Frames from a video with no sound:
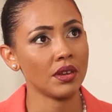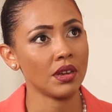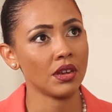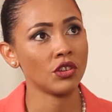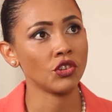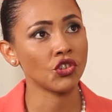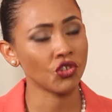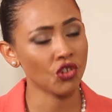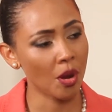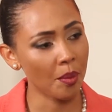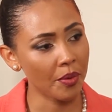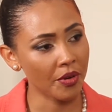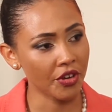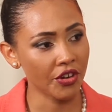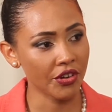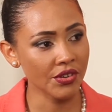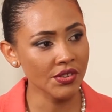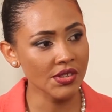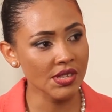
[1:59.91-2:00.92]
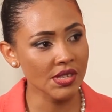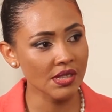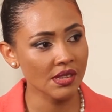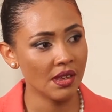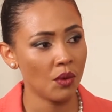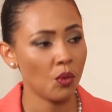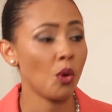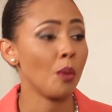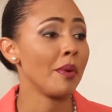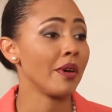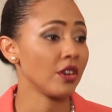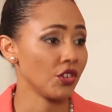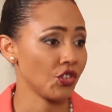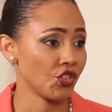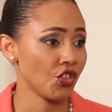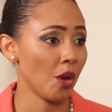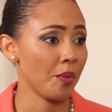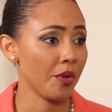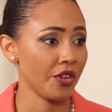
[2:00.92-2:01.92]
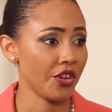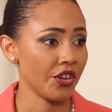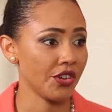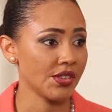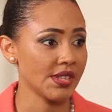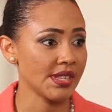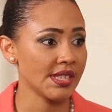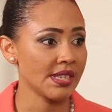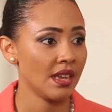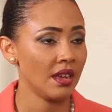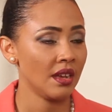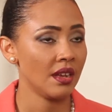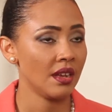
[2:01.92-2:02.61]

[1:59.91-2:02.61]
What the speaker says: entrepreneurs, women entrepreneurs,